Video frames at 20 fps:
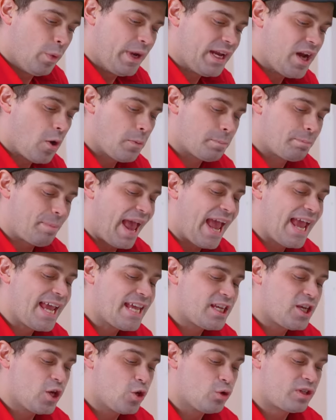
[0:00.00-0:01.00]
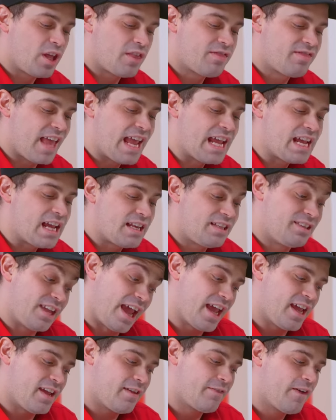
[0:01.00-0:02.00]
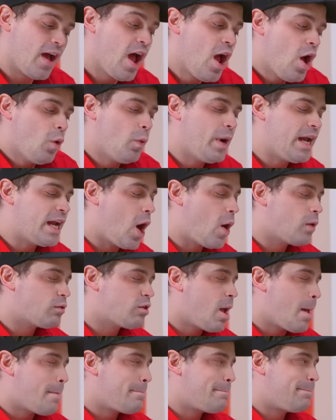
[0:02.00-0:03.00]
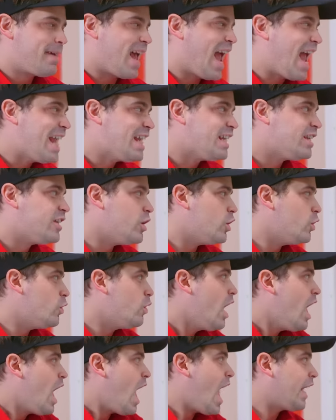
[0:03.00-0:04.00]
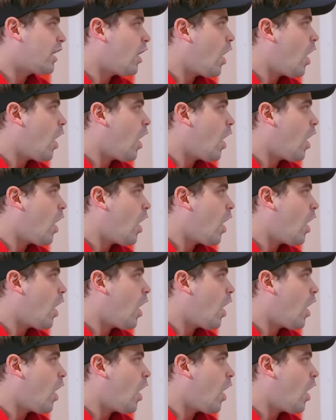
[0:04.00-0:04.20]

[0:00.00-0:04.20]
We don't pay you to think, Dave. We don't pay you at